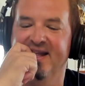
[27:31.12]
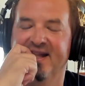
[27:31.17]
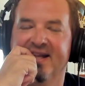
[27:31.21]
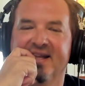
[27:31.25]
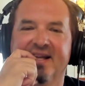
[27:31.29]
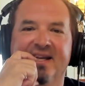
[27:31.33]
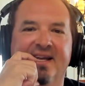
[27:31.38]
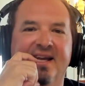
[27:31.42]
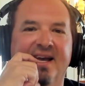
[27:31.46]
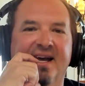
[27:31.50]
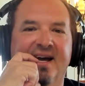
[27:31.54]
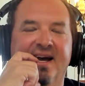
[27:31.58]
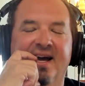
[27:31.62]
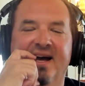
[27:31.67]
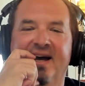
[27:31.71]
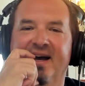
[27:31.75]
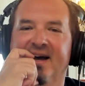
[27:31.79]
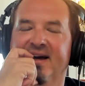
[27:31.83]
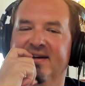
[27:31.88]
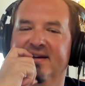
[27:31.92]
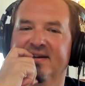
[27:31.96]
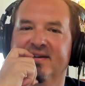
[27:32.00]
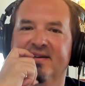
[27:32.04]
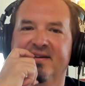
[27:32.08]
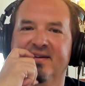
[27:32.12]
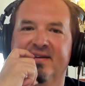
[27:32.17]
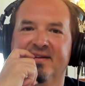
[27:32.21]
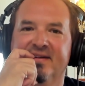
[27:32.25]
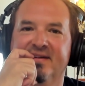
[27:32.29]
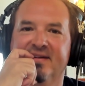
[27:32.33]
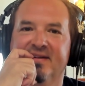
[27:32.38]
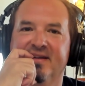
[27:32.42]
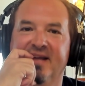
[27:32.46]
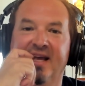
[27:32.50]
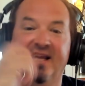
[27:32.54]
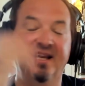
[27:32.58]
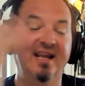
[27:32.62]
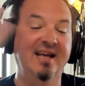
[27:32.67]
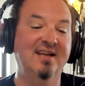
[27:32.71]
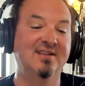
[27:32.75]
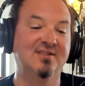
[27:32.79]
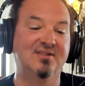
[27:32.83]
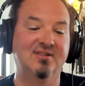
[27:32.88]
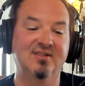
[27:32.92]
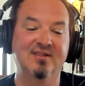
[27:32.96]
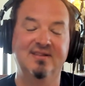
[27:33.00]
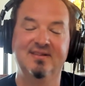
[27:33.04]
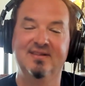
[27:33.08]
of what Frogger is. You got to
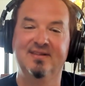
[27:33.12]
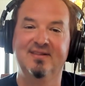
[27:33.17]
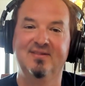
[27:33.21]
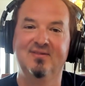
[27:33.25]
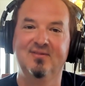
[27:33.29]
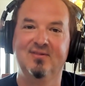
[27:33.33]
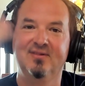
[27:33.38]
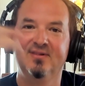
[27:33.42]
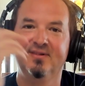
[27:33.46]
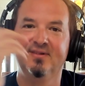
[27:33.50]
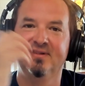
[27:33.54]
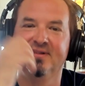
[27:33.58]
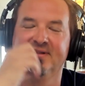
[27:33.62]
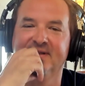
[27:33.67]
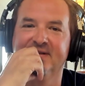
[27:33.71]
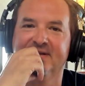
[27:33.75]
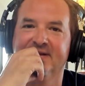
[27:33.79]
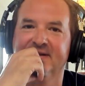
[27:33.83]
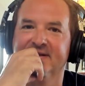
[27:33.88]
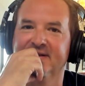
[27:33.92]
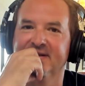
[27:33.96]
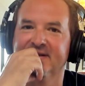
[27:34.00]
get back across that gosh